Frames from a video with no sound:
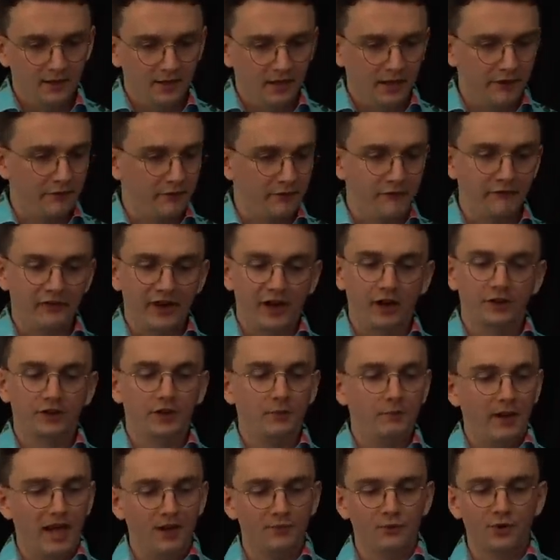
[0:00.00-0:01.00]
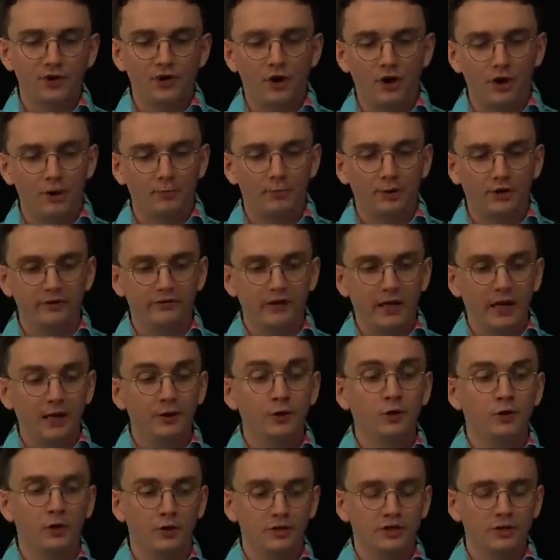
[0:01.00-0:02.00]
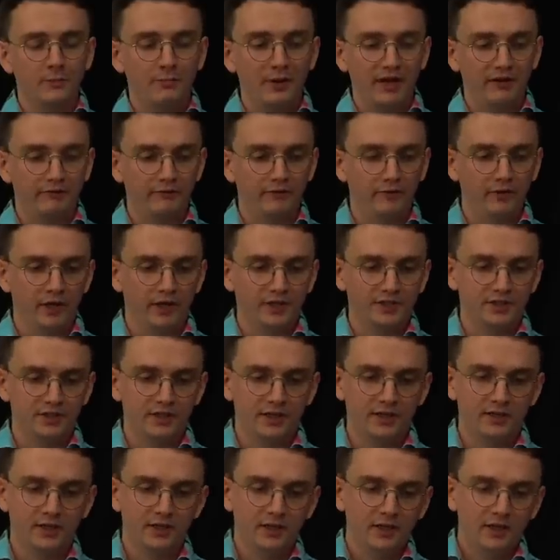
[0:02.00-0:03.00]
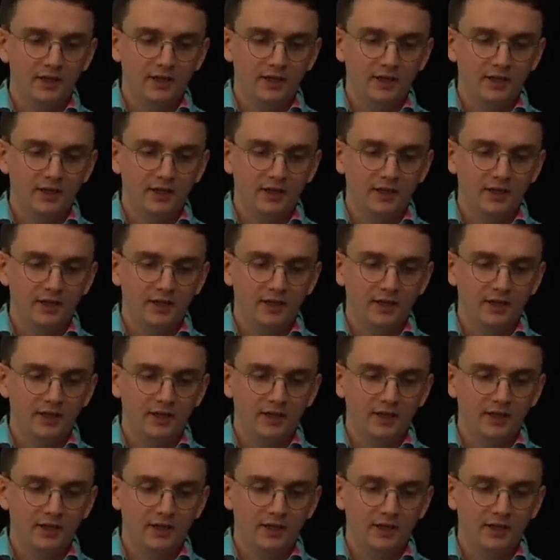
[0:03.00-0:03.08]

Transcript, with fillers: It revealed the men were not a, but, not a bit flustered